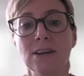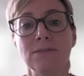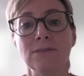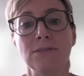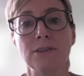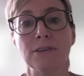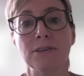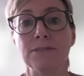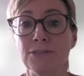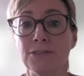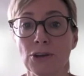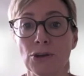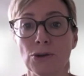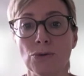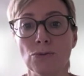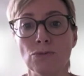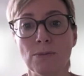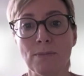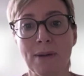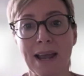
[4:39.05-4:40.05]
for the
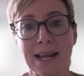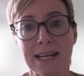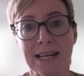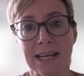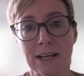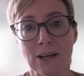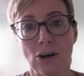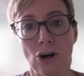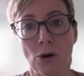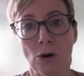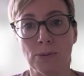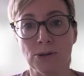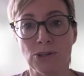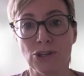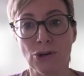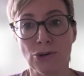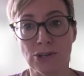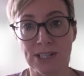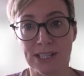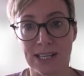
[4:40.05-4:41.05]
few remaining
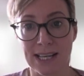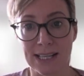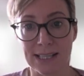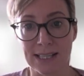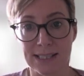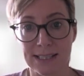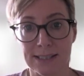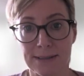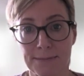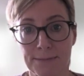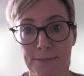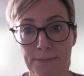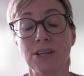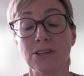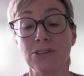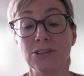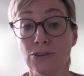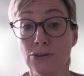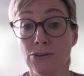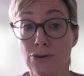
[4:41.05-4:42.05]
opportunities.
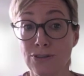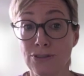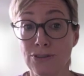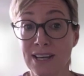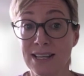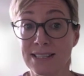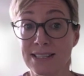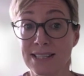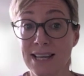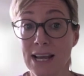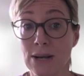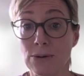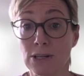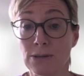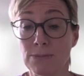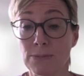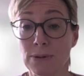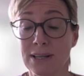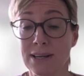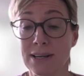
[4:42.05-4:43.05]
Do you think it's
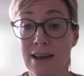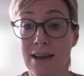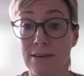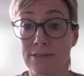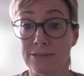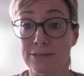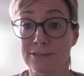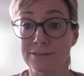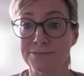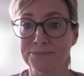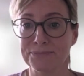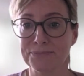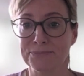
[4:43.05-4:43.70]
equitable enough?